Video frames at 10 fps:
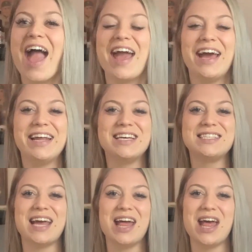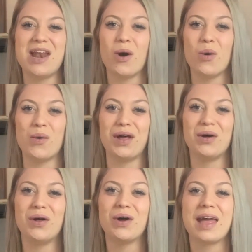It is an
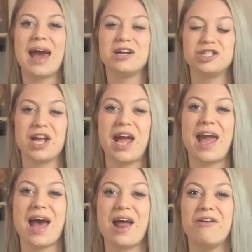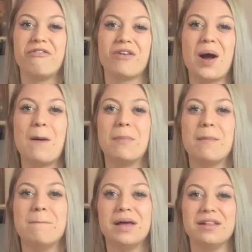oil catch can from
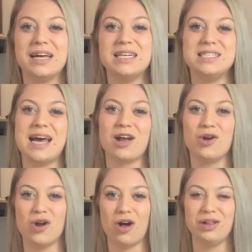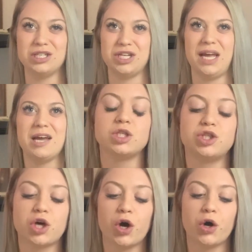Billet technology.
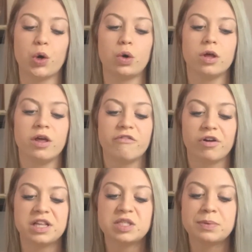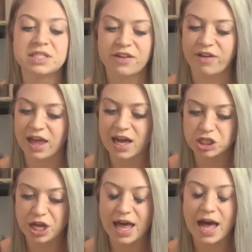So for this specific catch
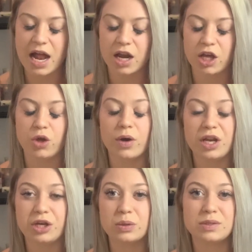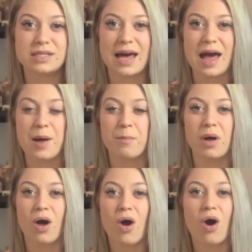can, you can use
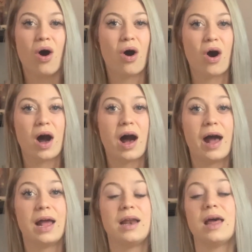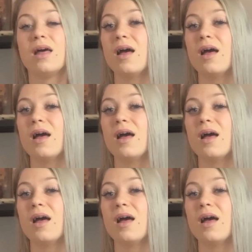them on